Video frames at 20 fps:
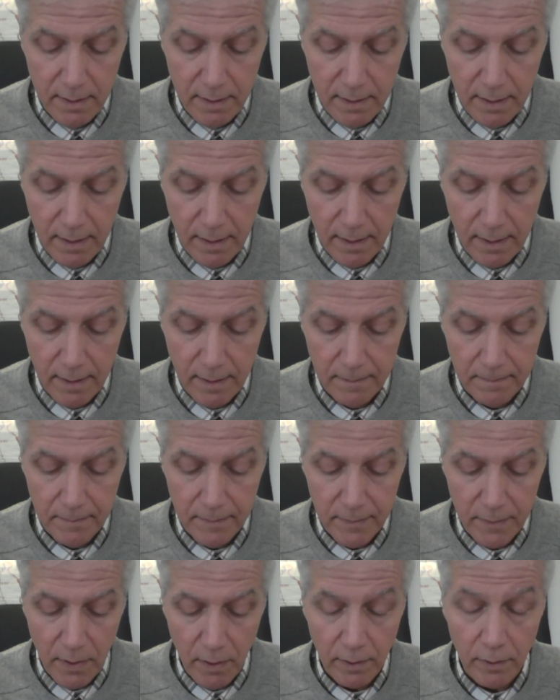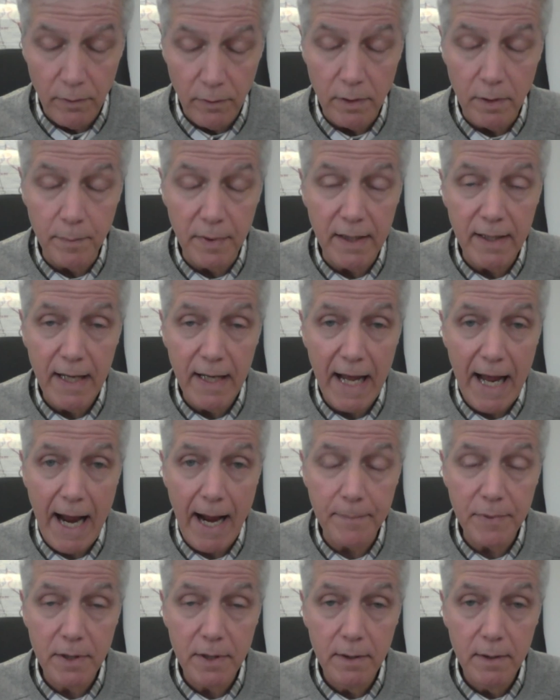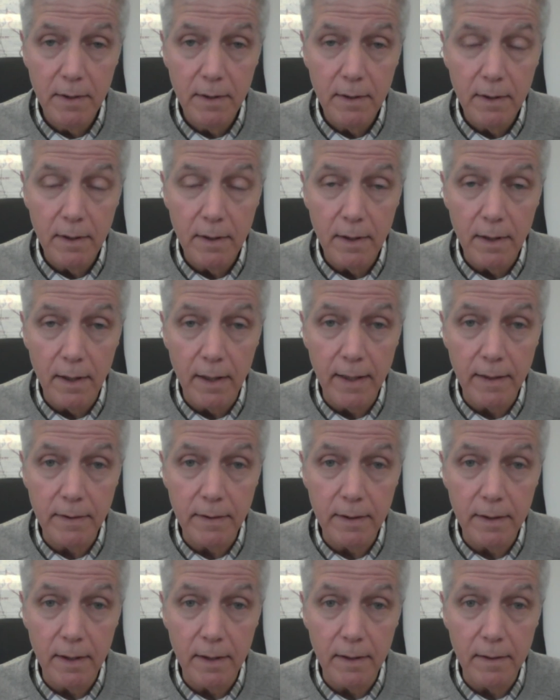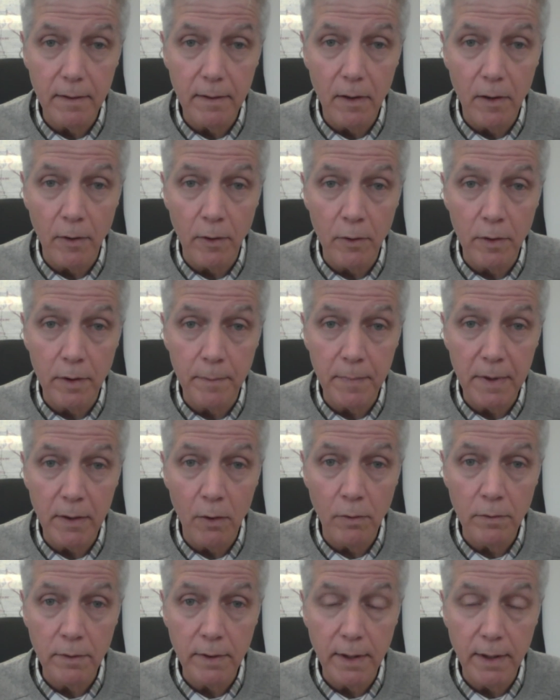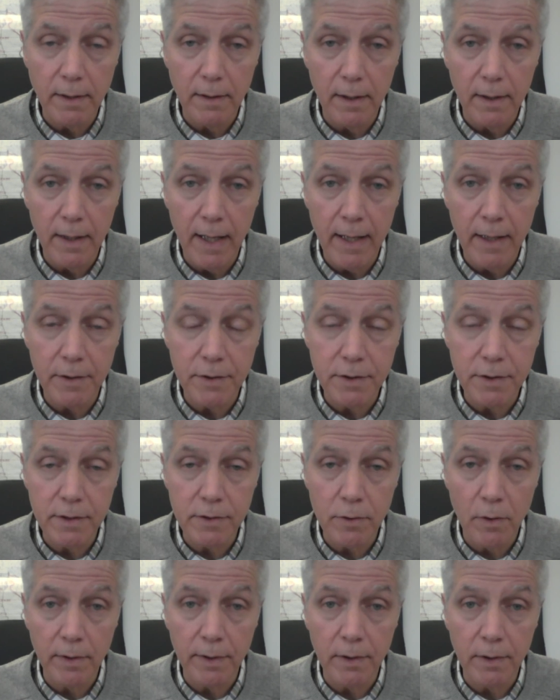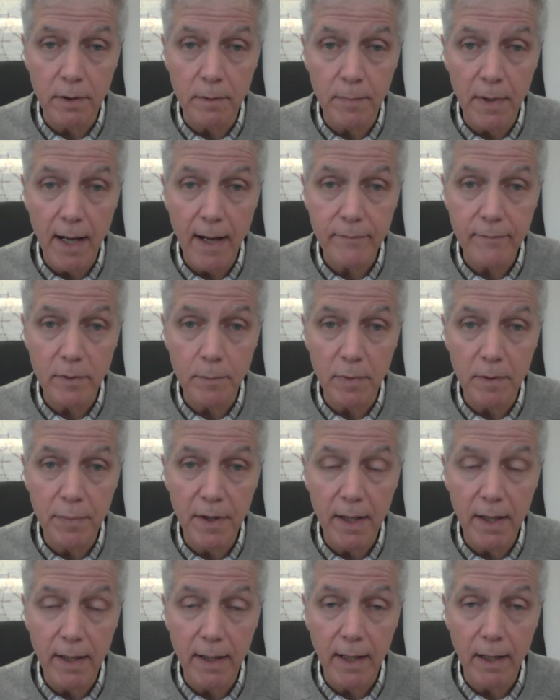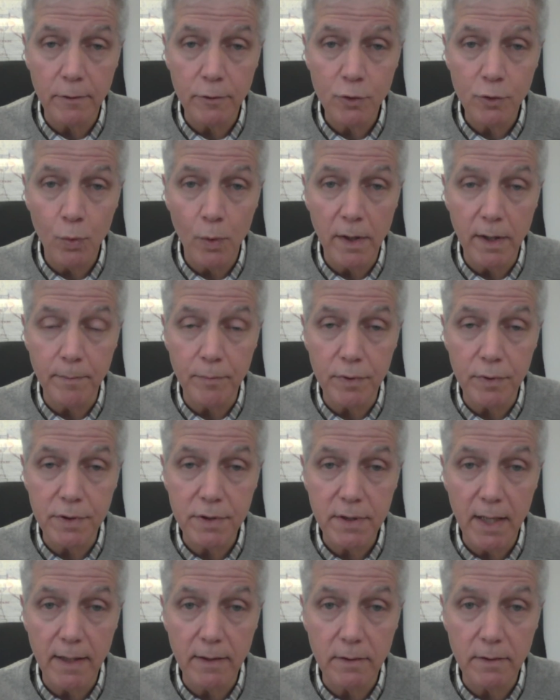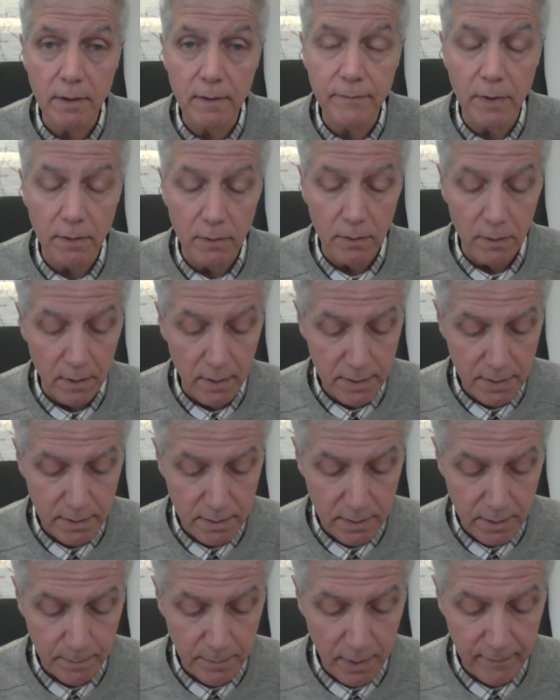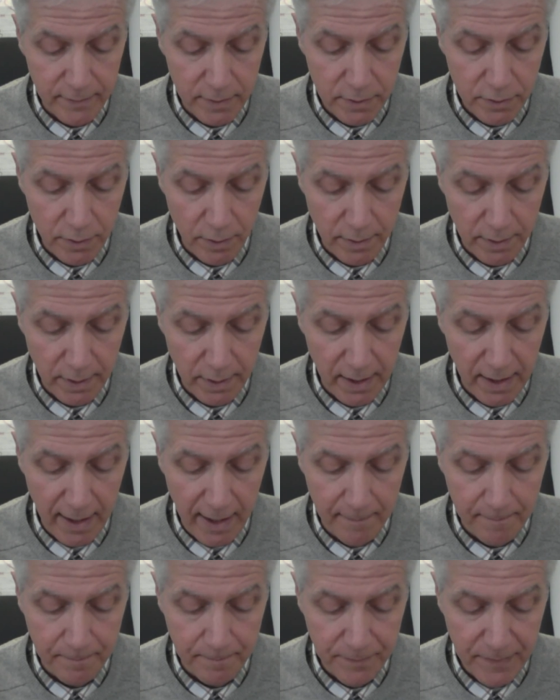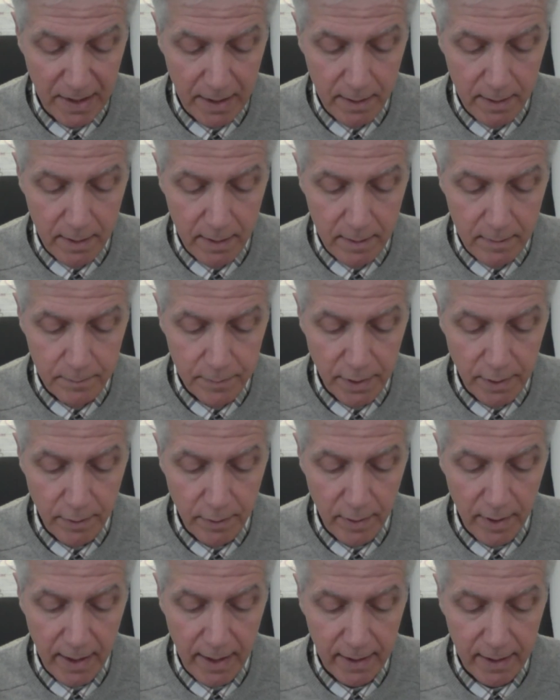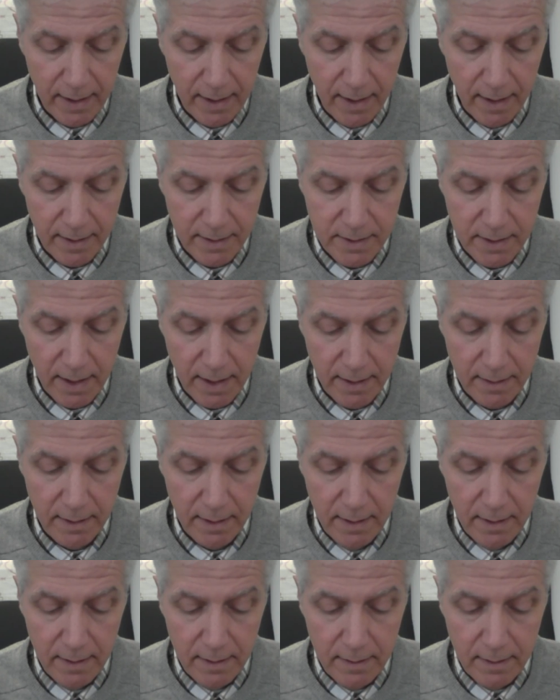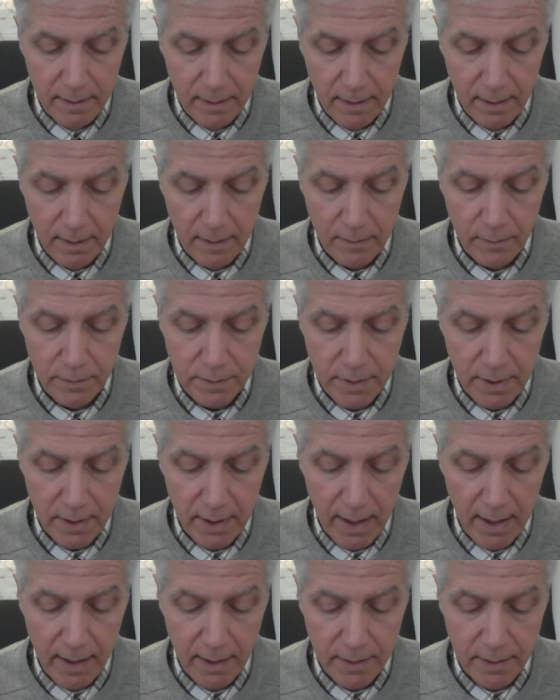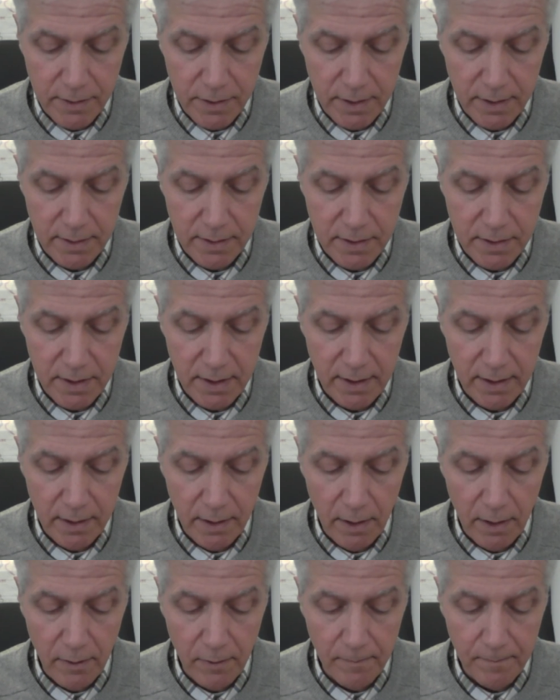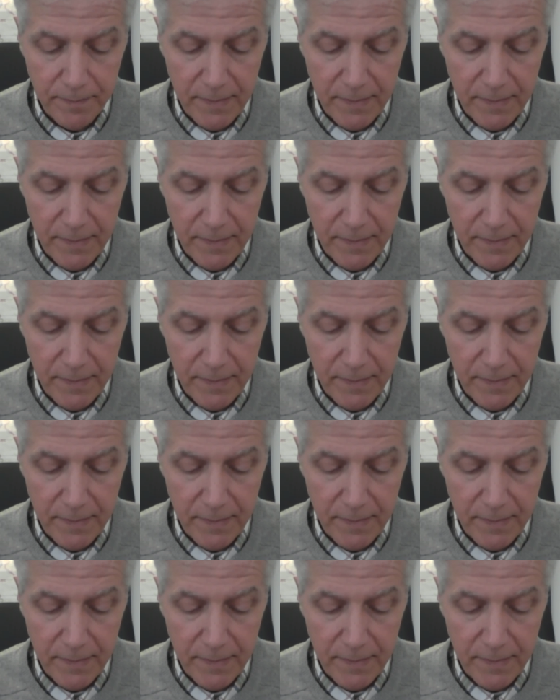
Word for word: are going to be capped and uh, are going to be only, AIG only going to have to be paying out 20% of the losses above a certain cap. Peter Hancock said, uh, who's the AIG CEO,